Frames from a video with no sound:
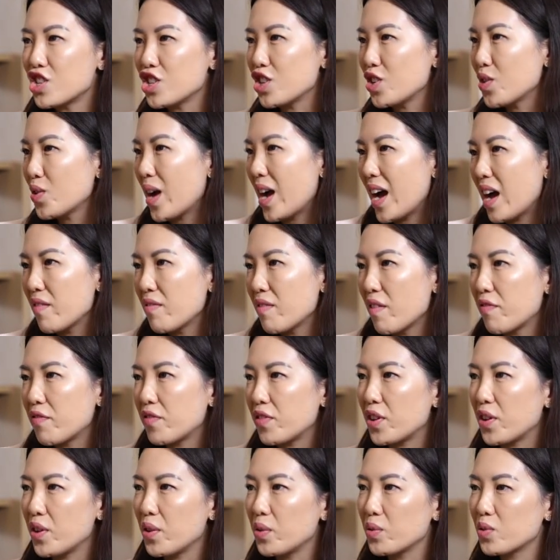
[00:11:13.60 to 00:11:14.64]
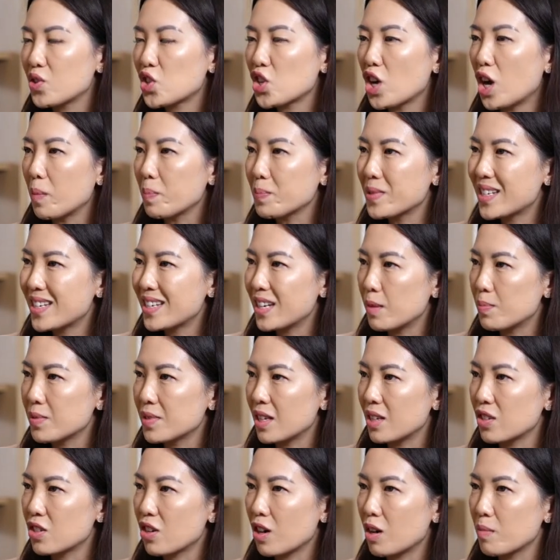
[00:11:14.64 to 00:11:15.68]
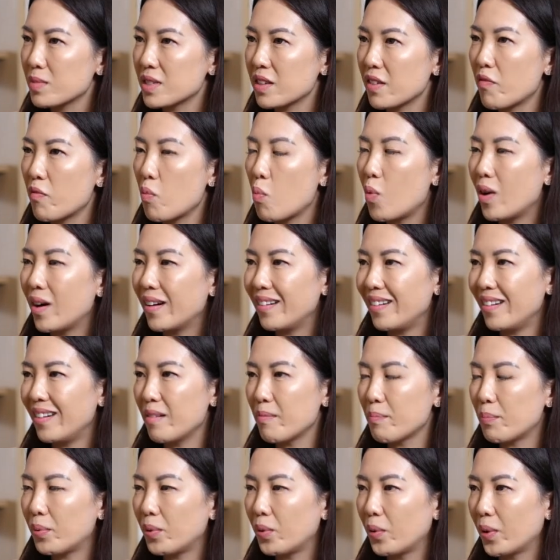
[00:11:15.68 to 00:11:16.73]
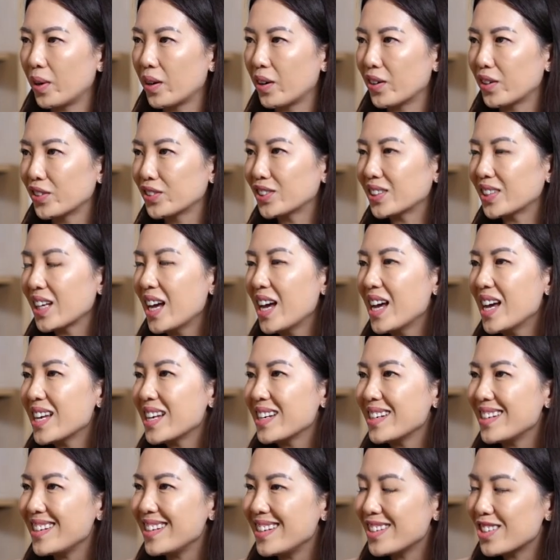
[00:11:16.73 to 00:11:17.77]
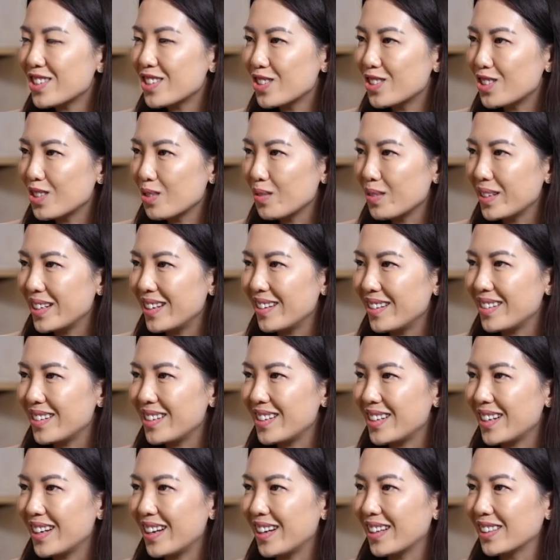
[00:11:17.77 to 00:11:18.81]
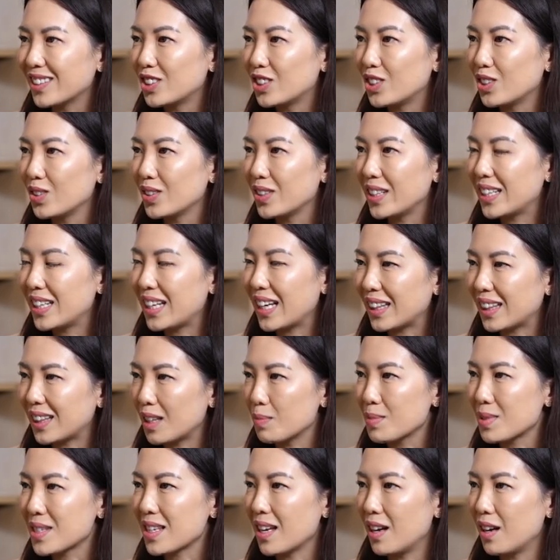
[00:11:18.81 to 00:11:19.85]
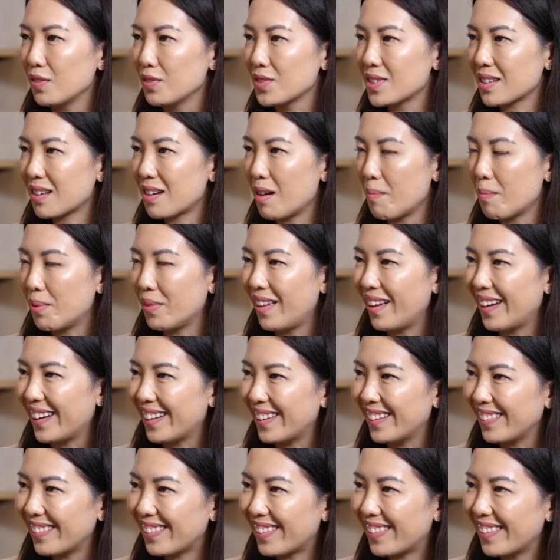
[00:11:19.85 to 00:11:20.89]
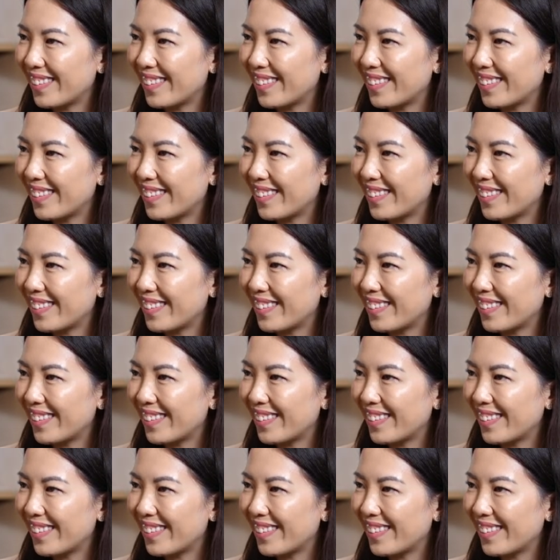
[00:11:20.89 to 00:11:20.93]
Do you have a few top tips in terms of what employers need to do in India to get themselves compliant?